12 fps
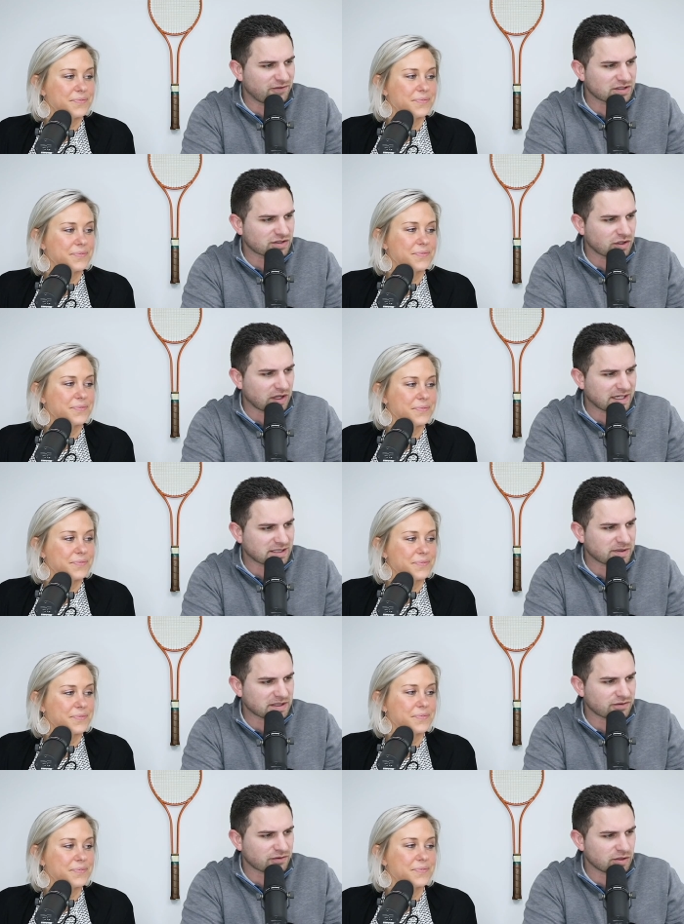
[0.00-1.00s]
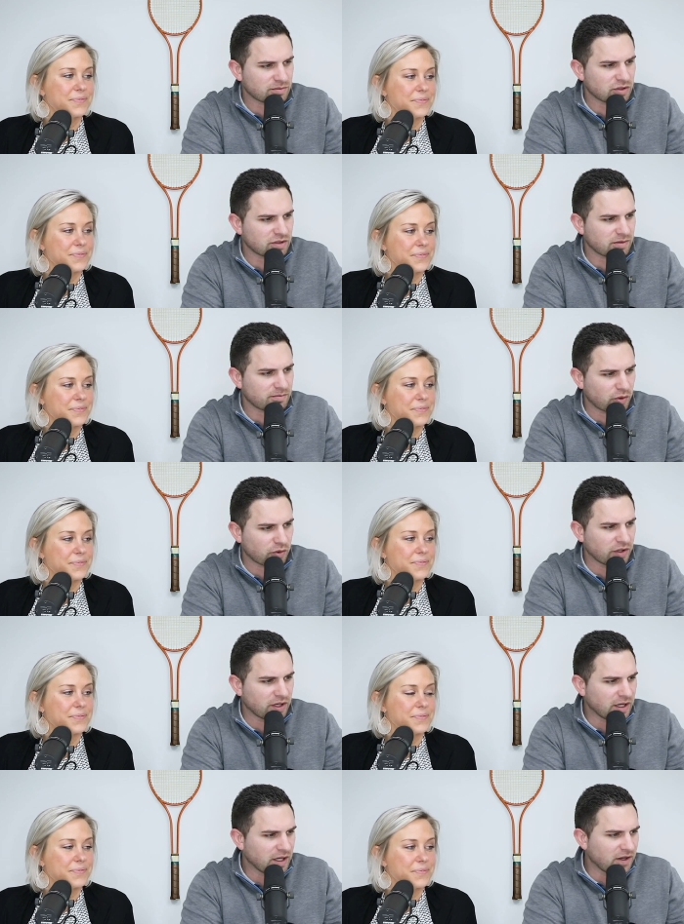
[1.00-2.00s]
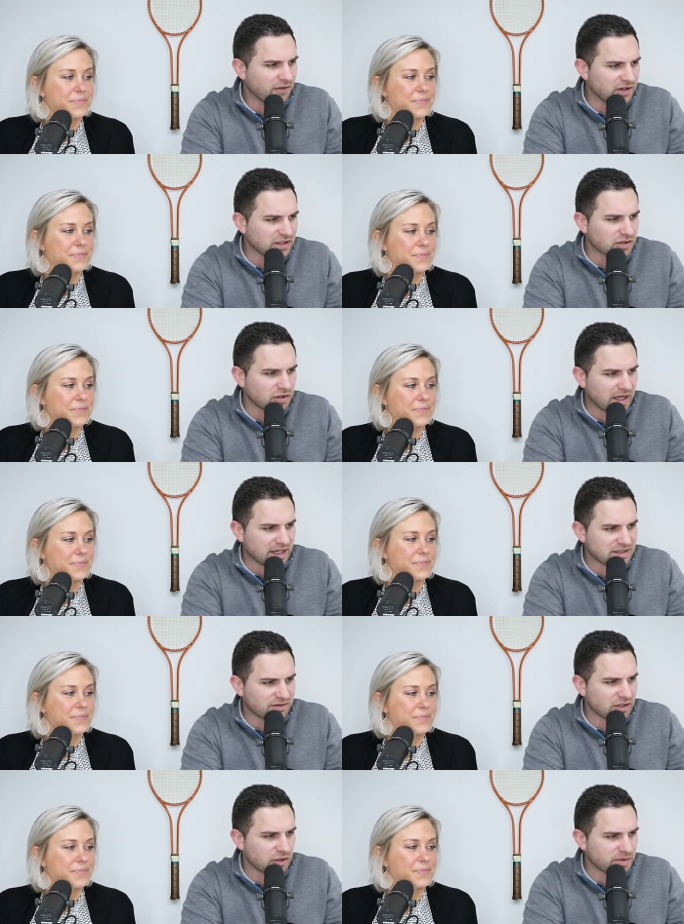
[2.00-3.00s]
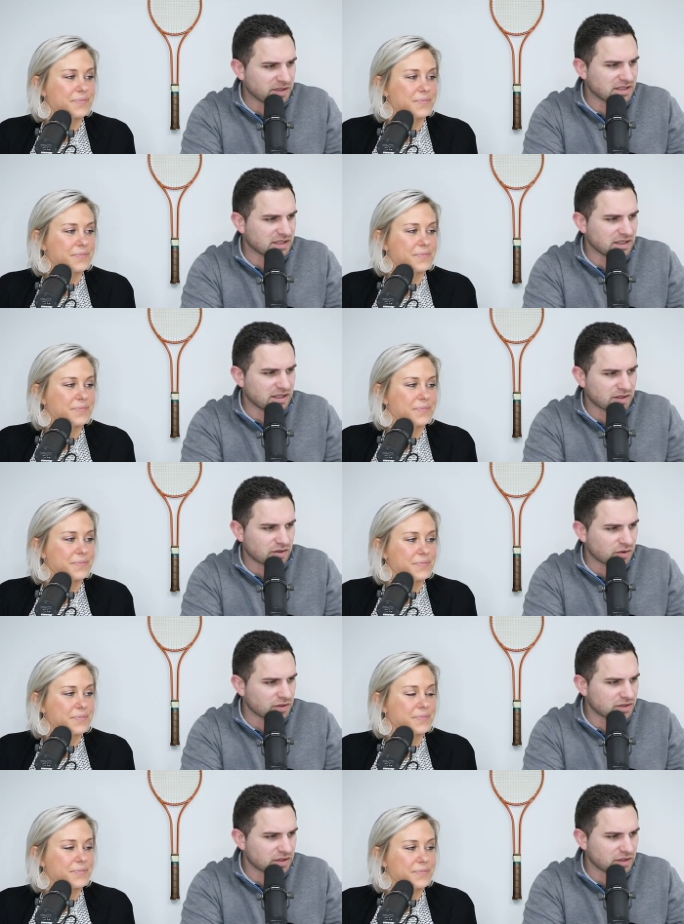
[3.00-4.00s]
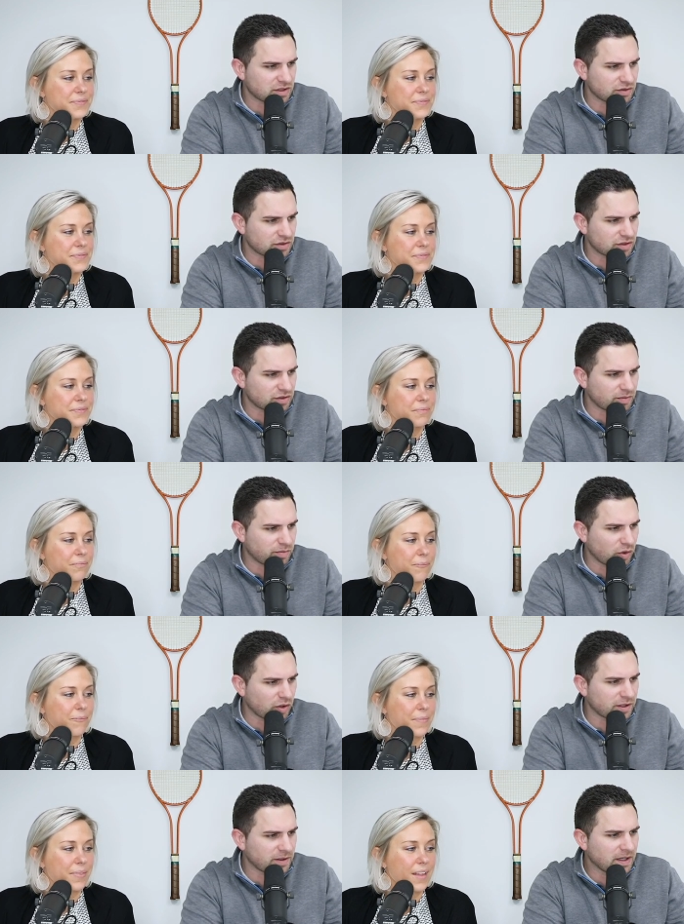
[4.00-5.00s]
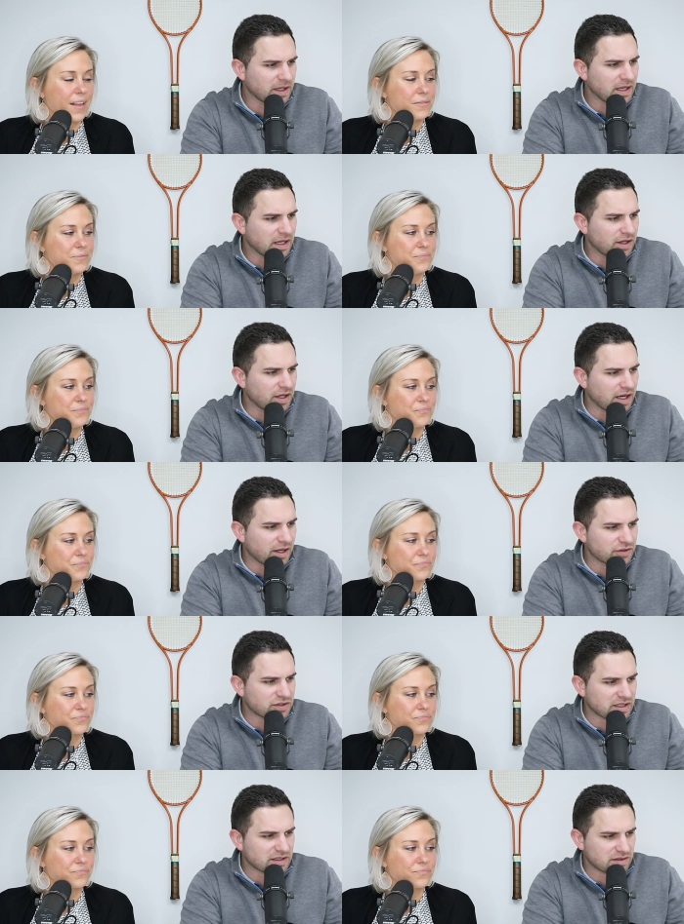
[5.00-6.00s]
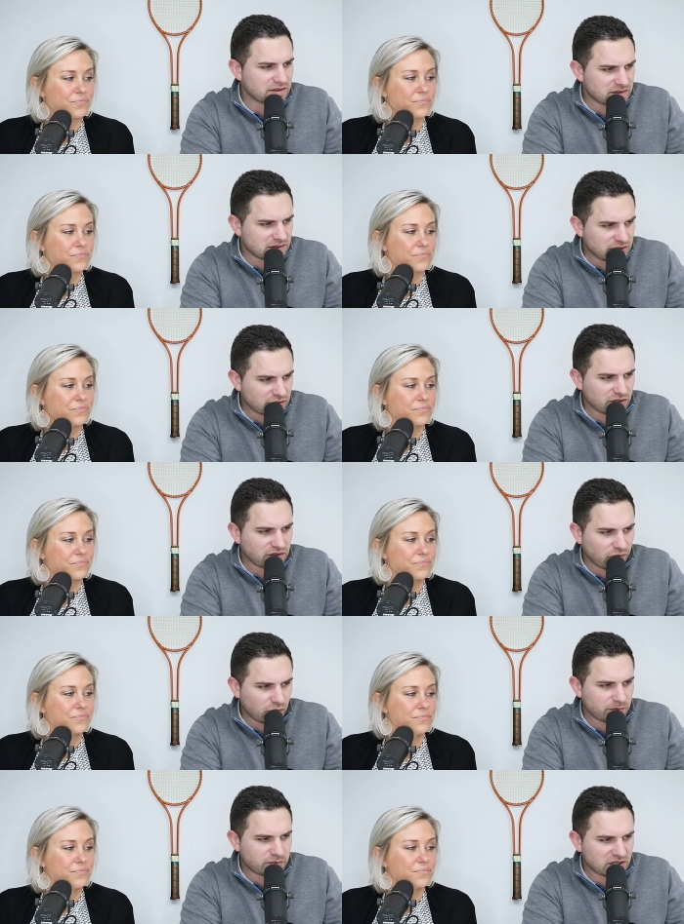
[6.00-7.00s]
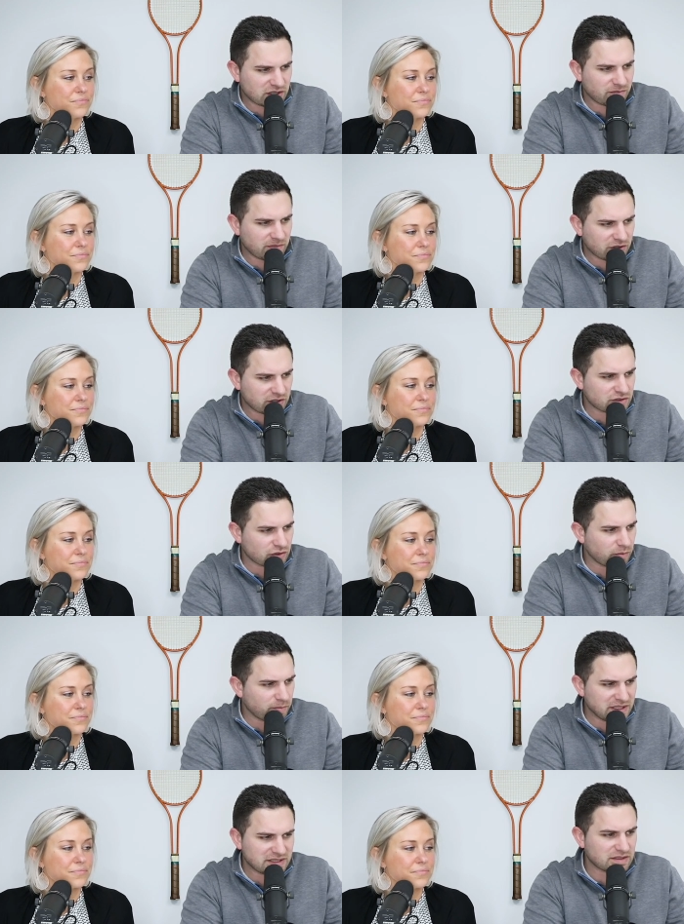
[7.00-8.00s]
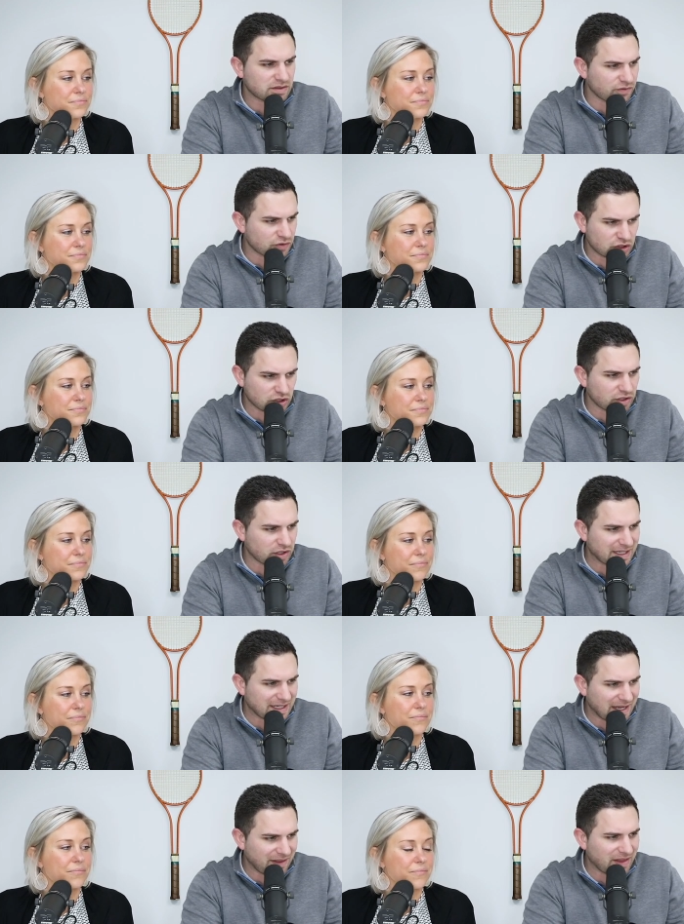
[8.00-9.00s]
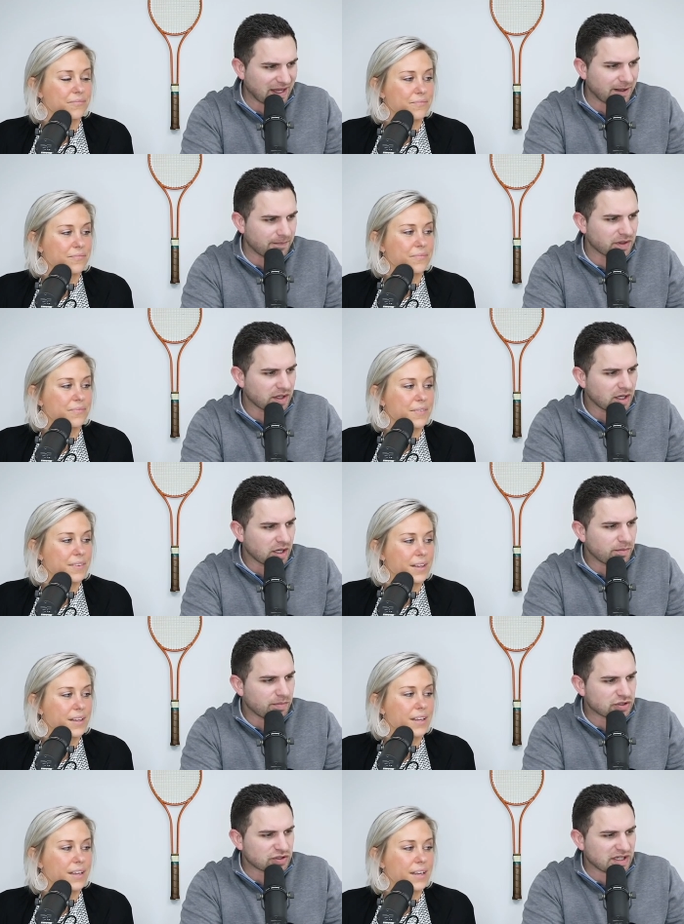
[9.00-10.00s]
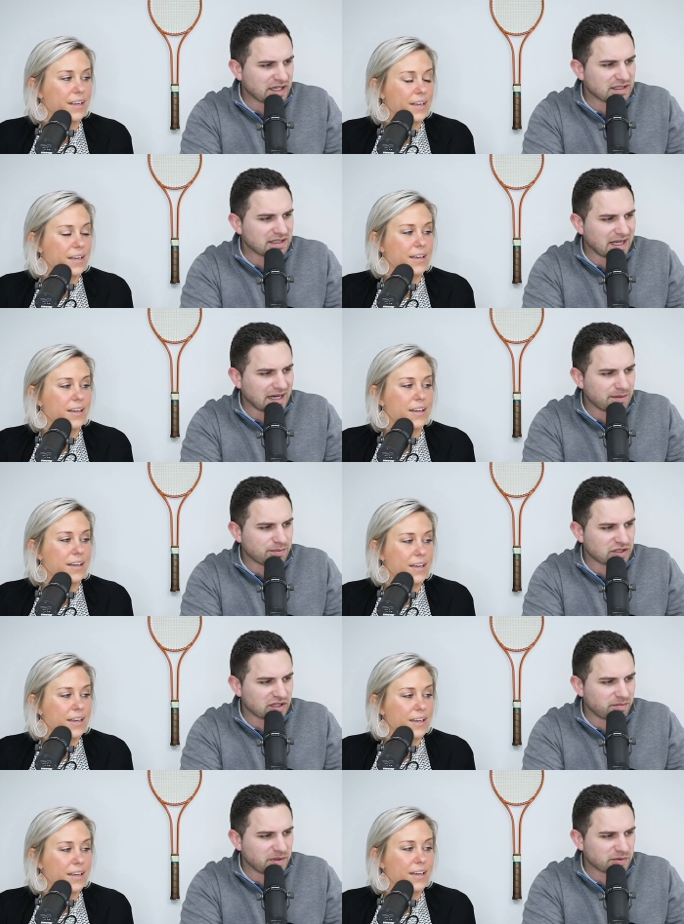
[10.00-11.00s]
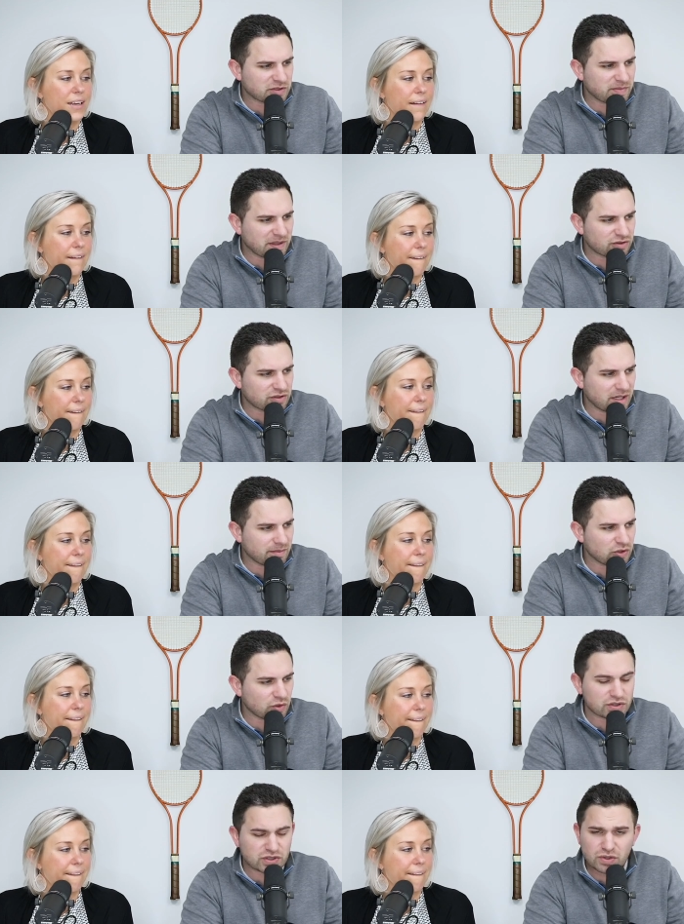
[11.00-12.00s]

Speaker 1: physical aspects of a community, and both physical activity and obesity, according to the to the report. Uh, they're saying nearly forty percent of Americans are obese. Sure, get that. But they're saying ninety percent of people spend their time indoors.